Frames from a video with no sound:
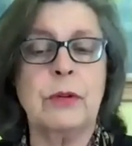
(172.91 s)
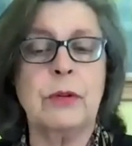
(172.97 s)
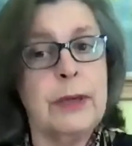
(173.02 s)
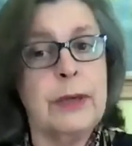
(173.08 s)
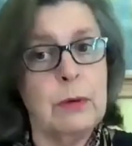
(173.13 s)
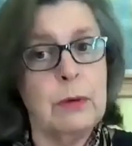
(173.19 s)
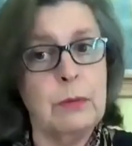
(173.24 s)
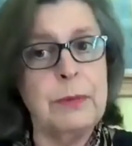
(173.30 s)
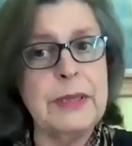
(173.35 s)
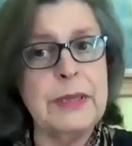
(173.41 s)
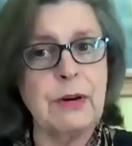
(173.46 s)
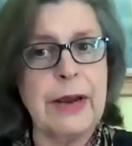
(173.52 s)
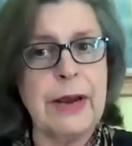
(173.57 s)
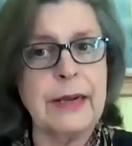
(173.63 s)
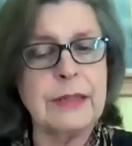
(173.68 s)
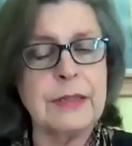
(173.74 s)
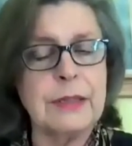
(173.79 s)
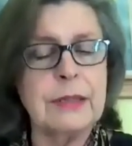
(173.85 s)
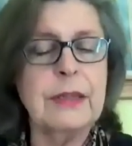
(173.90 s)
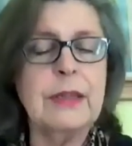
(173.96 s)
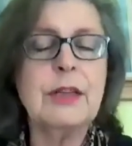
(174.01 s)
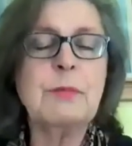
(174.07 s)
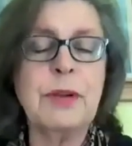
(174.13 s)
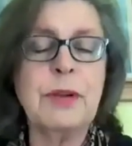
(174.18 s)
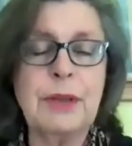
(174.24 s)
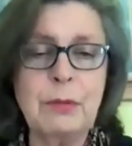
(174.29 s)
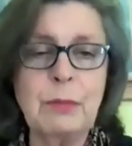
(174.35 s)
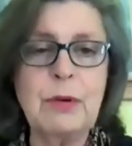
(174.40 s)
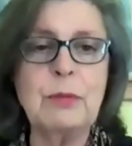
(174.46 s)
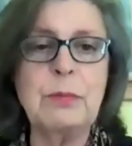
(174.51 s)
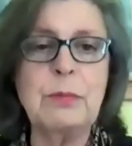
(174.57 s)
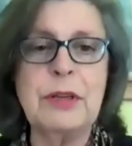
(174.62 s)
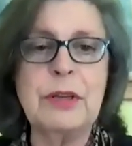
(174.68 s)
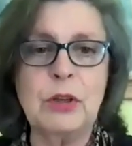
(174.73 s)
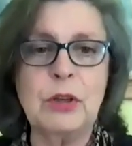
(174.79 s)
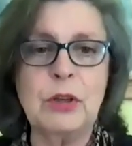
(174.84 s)
He will be direct, but he
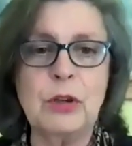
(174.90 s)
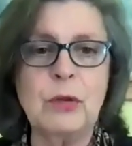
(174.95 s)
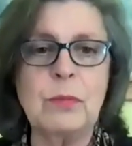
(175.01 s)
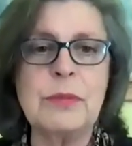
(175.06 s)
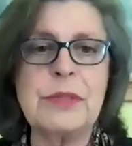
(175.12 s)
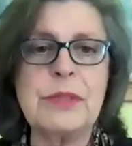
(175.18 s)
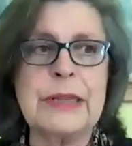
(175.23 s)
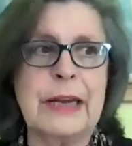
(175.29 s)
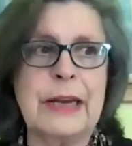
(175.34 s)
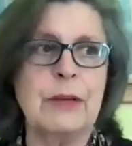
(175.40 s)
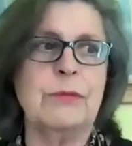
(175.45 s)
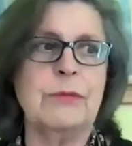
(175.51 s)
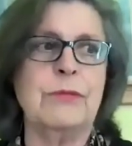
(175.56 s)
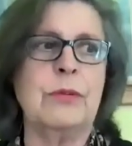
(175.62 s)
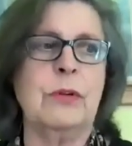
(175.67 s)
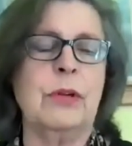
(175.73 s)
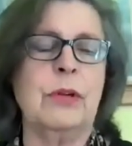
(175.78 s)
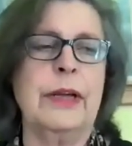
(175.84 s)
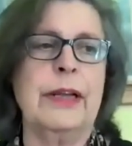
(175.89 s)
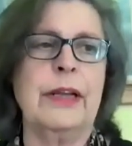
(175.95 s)
will be enormously helpful,